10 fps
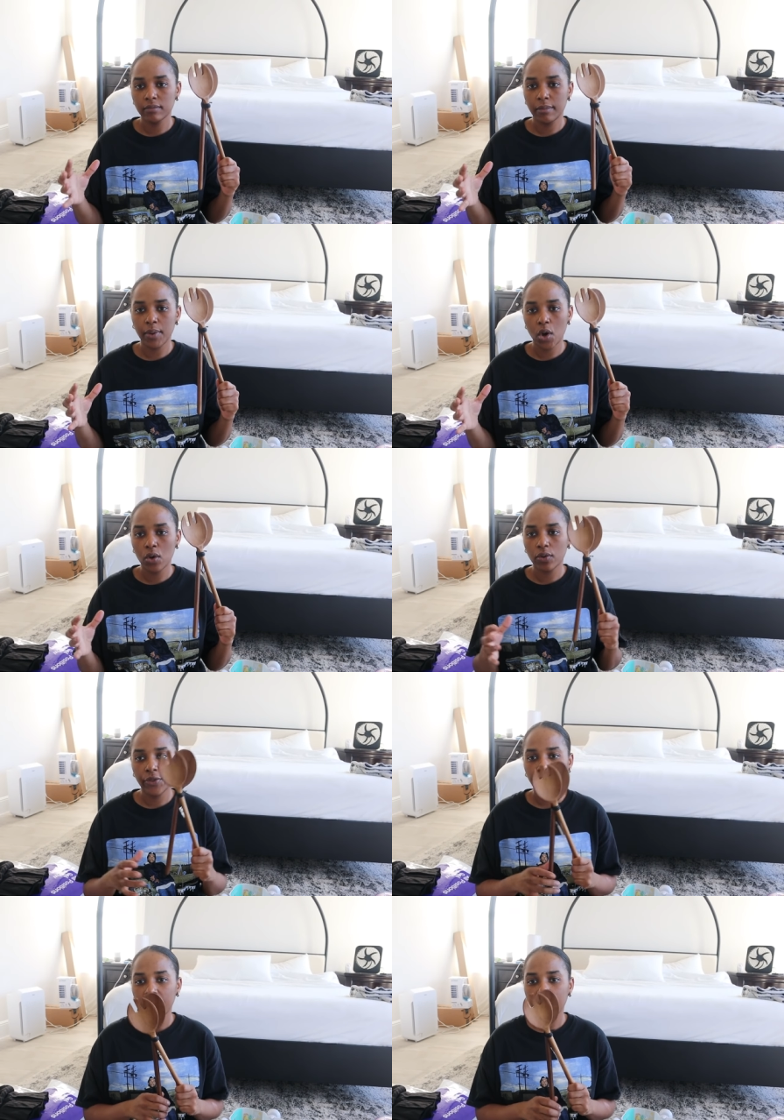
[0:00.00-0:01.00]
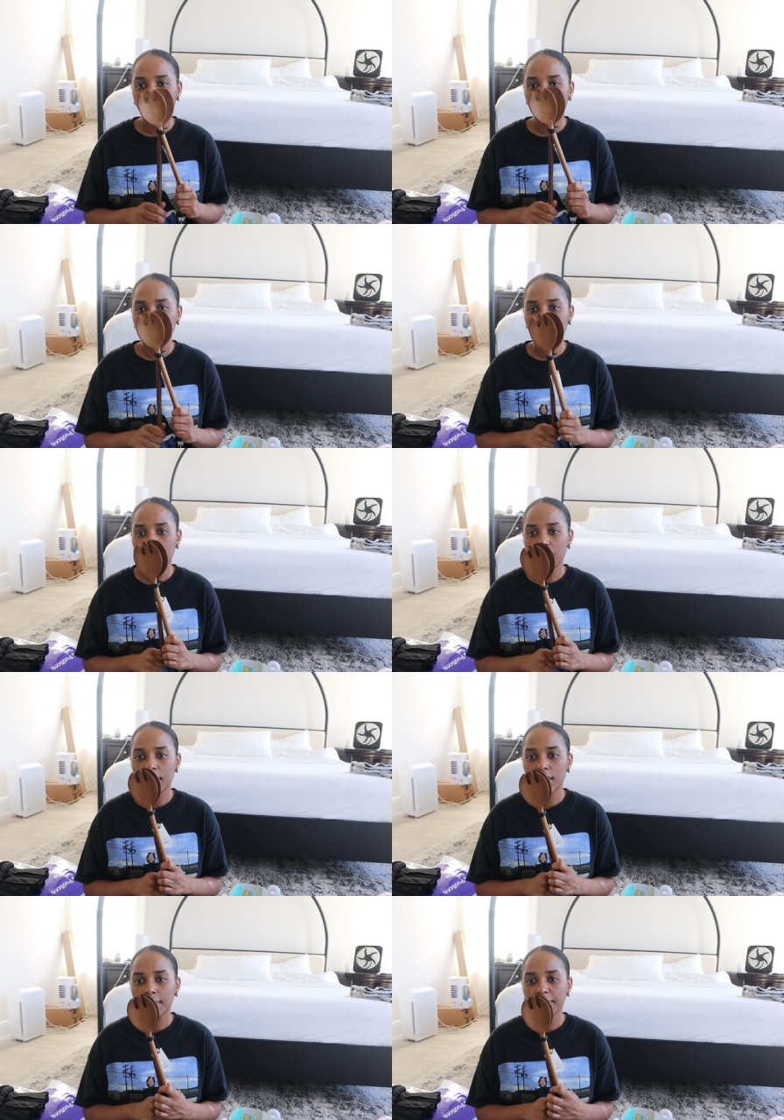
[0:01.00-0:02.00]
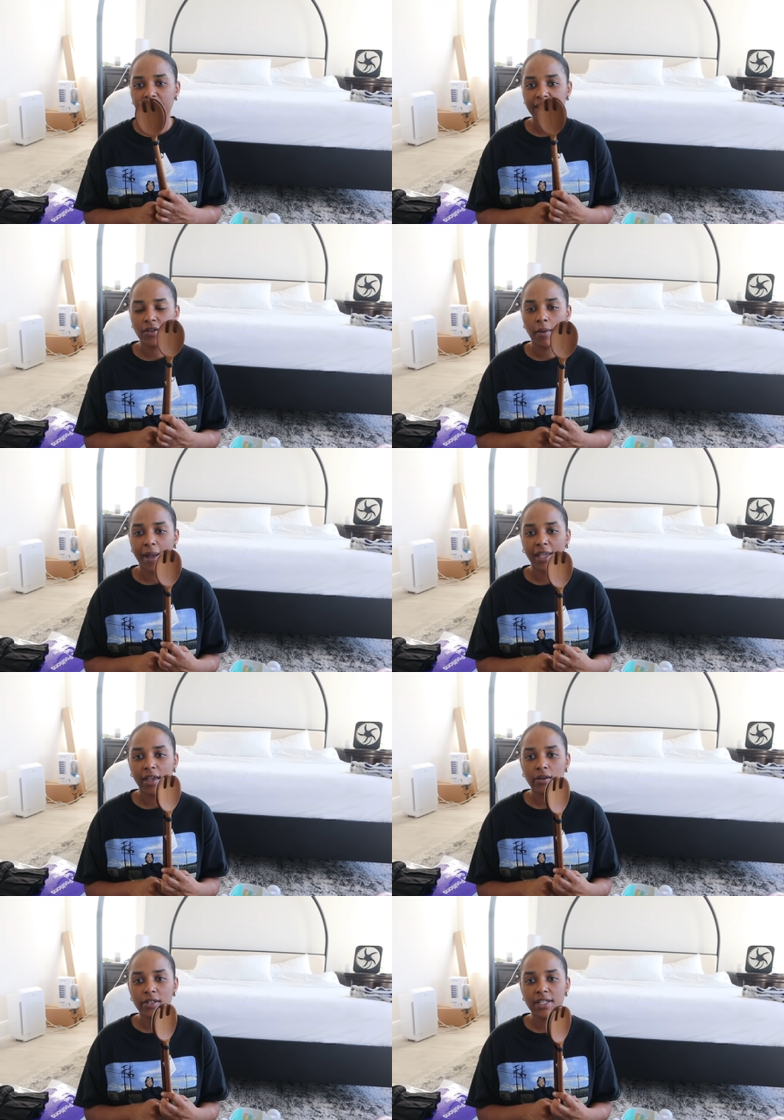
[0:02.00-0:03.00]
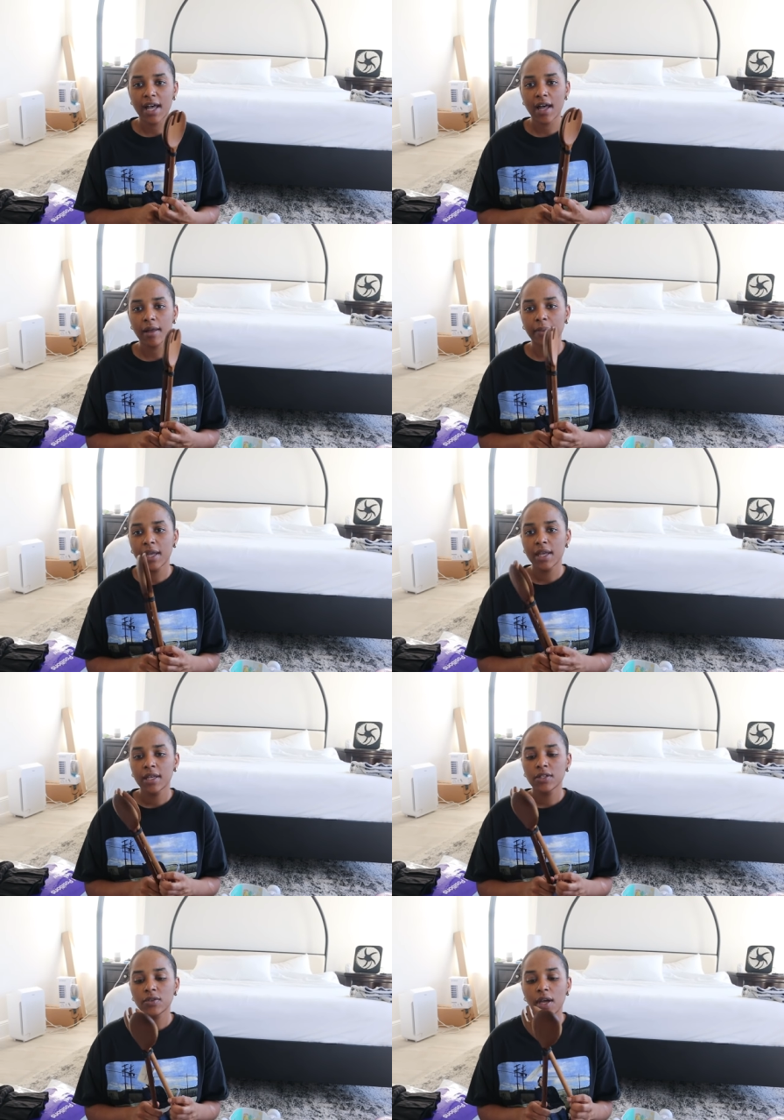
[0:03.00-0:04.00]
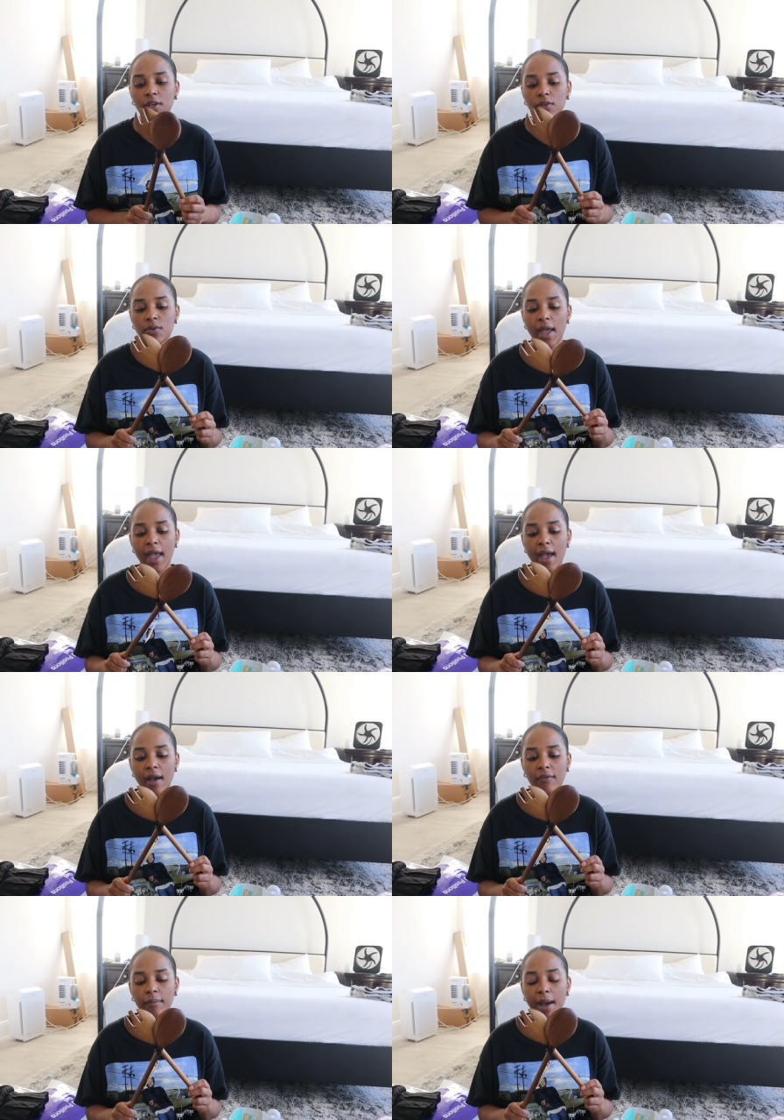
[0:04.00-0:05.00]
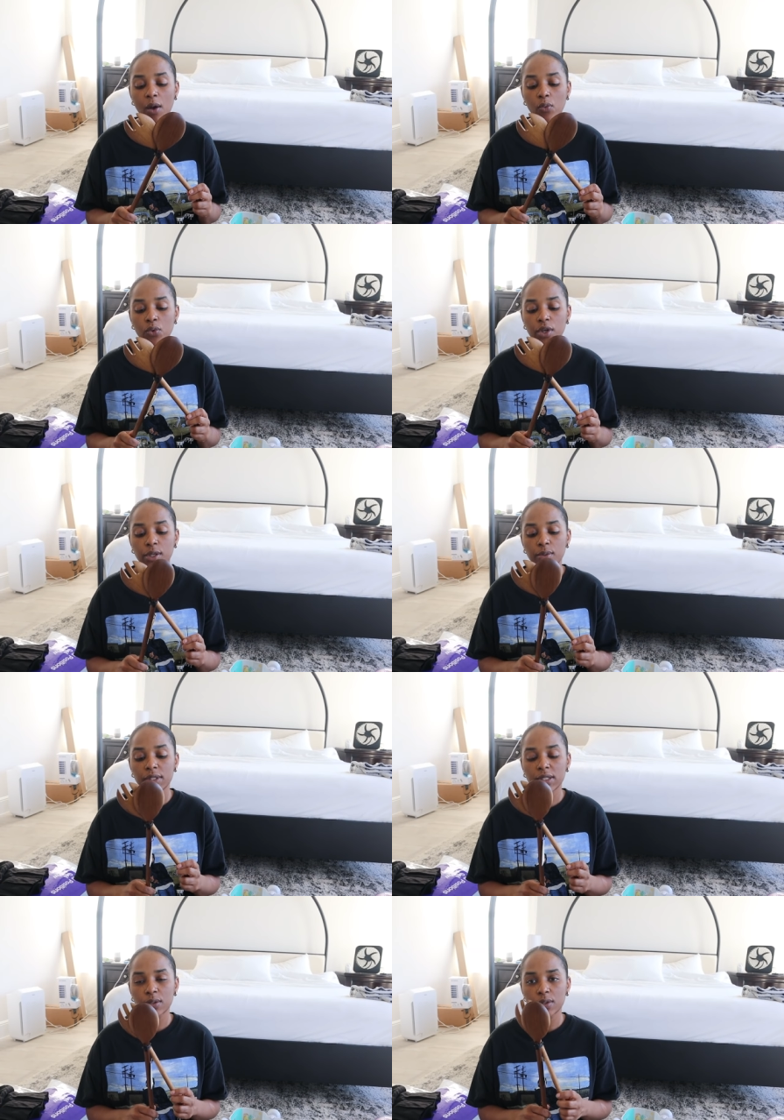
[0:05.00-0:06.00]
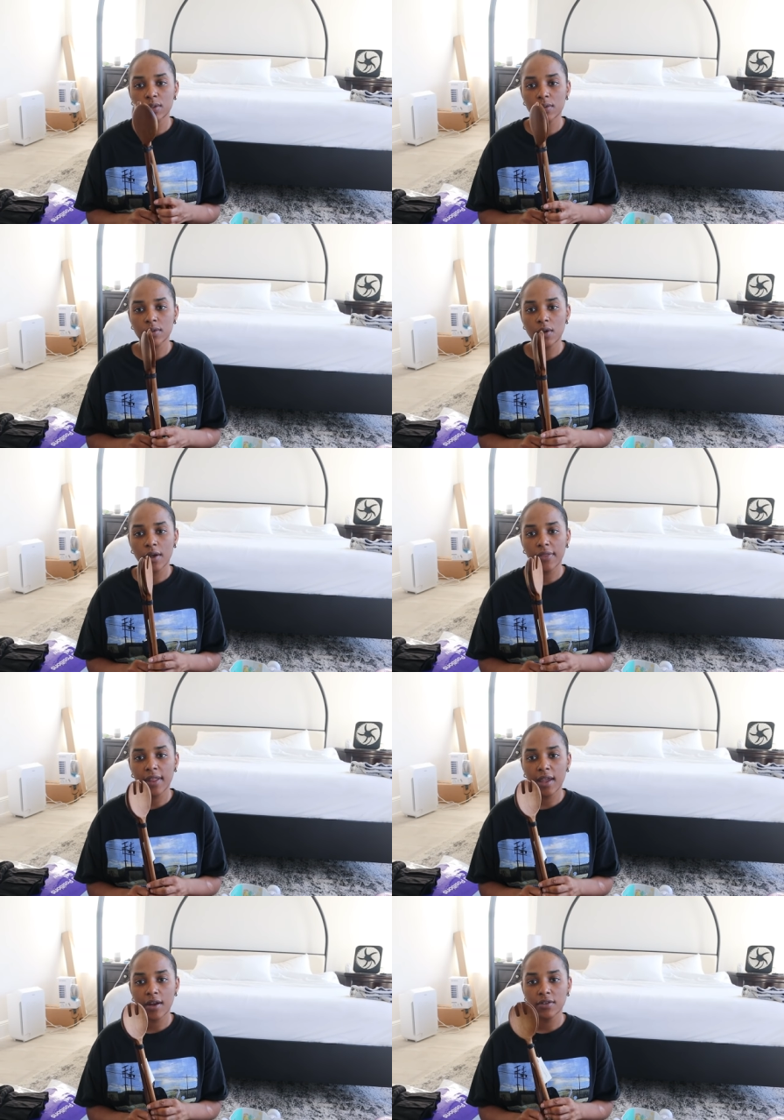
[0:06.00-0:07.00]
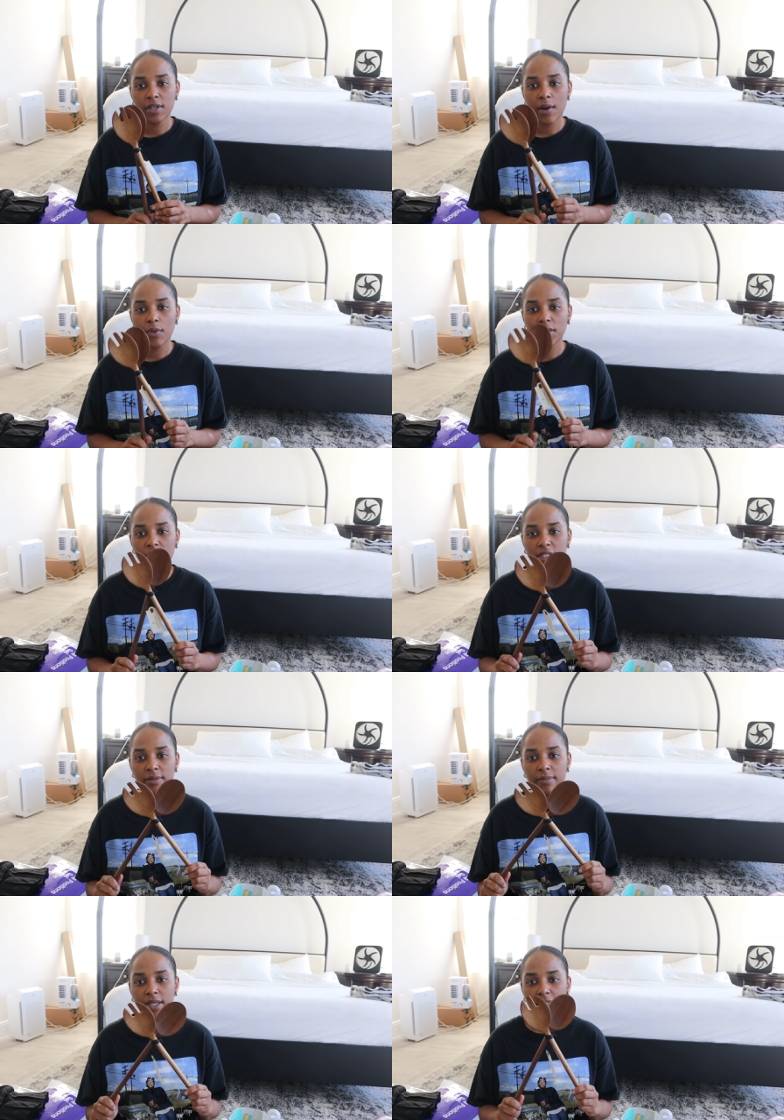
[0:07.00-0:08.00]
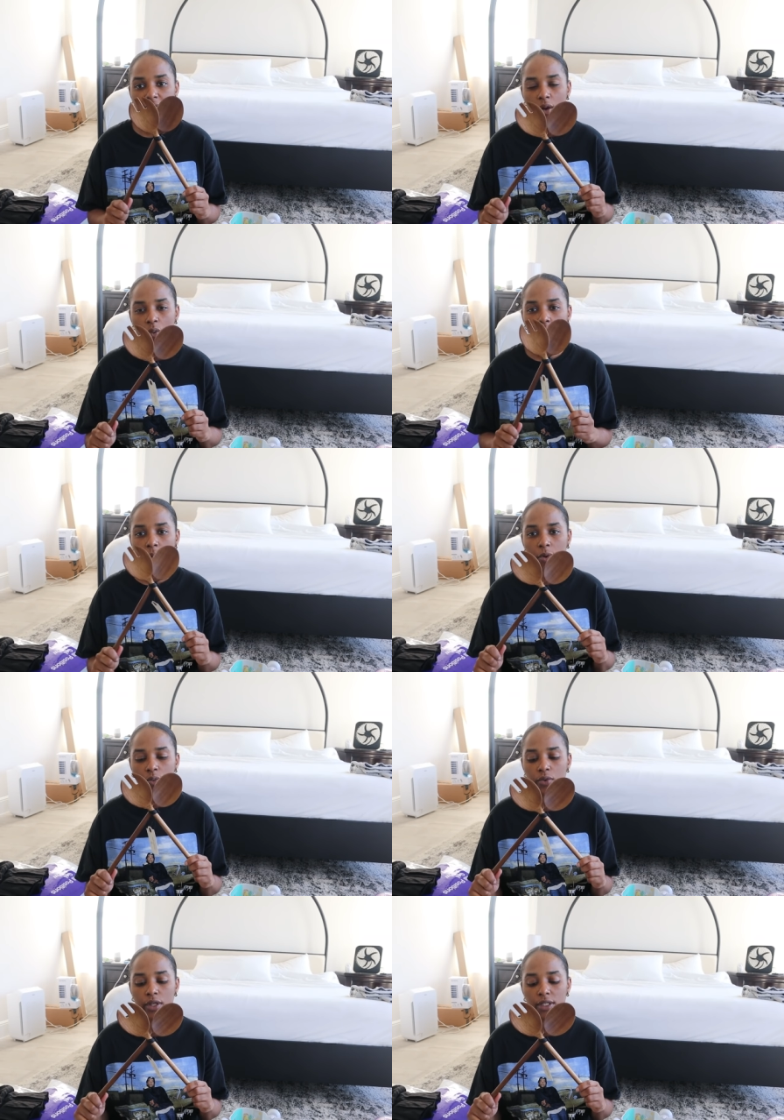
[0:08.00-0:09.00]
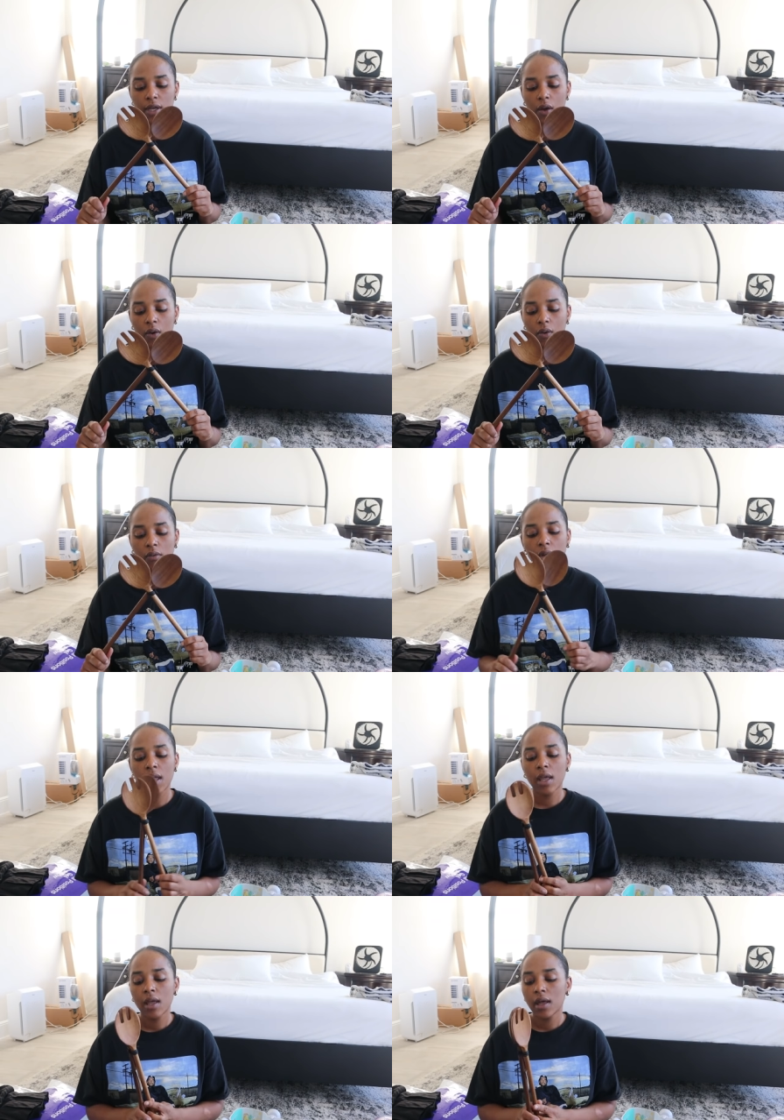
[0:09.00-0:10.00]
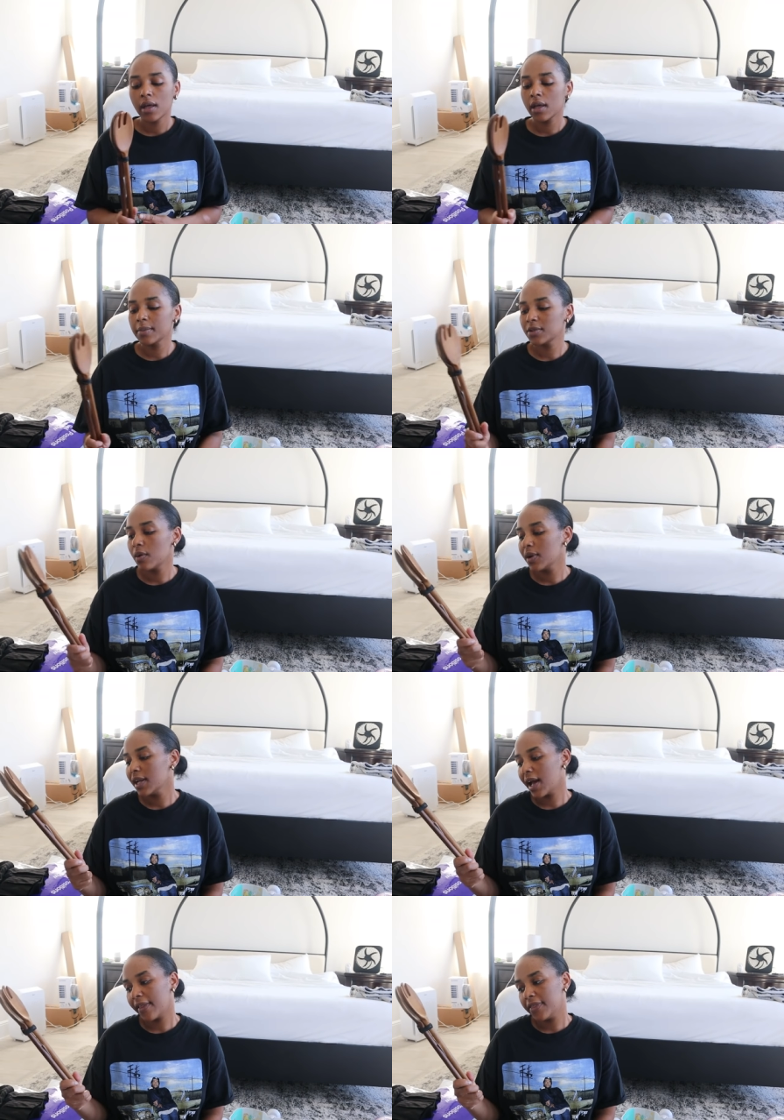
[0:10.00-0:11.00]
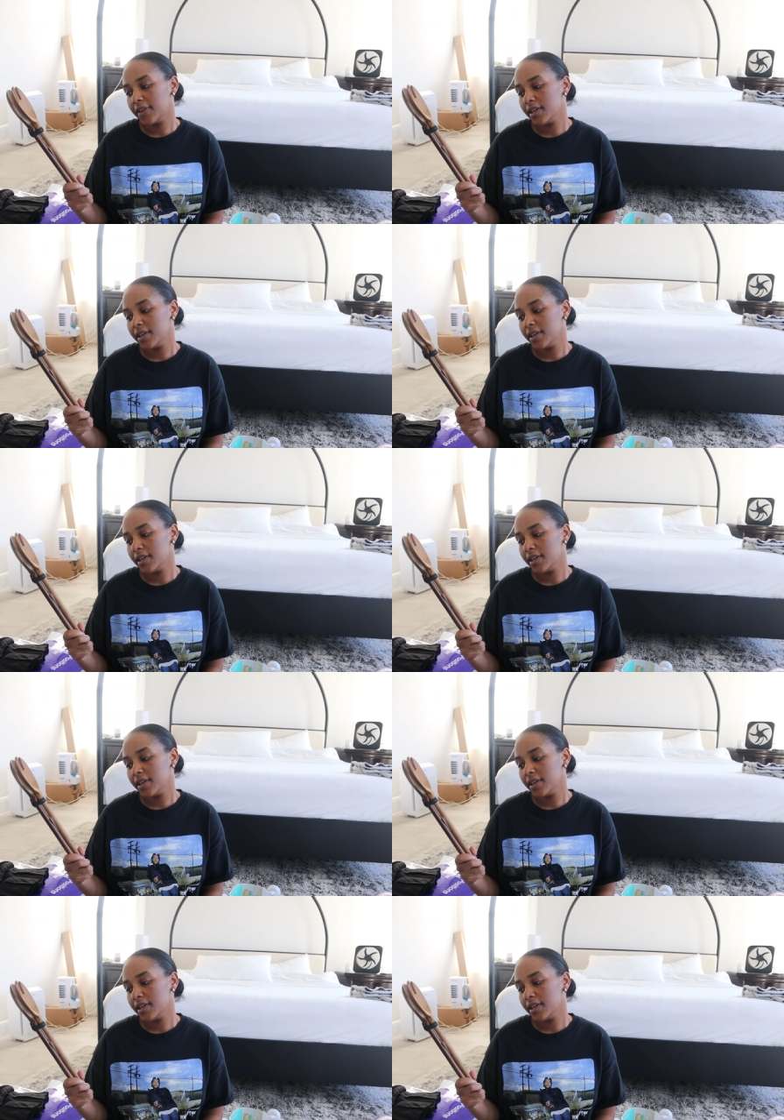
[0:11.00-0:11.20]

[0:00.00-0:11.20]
bowl thing um that's on my countertop. So I do have my wood utensils on there, so I want to just mix a warmer wood tone. Um so I went and got